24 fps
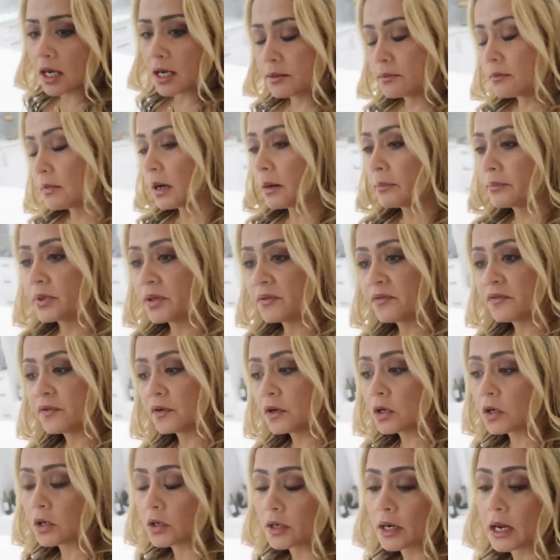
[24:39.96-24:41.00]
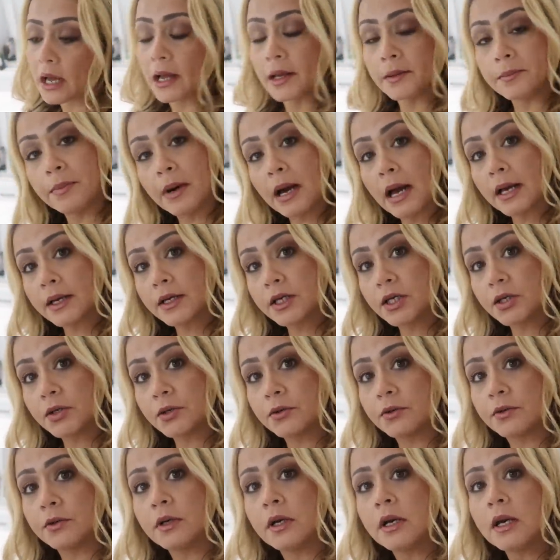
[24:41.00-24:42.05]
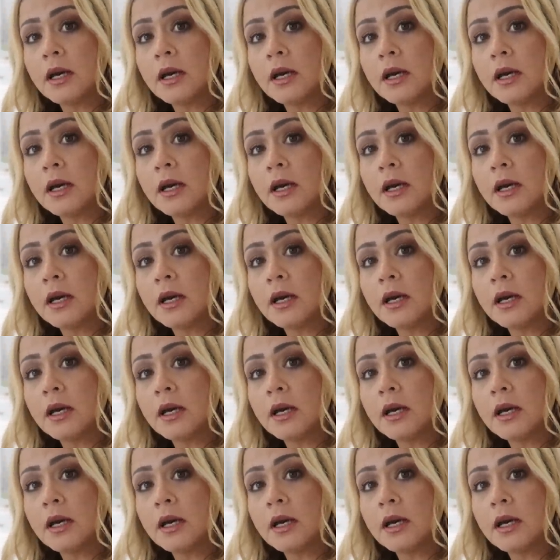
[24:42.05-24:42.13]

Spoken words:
I mopped the floor, I vacuumed,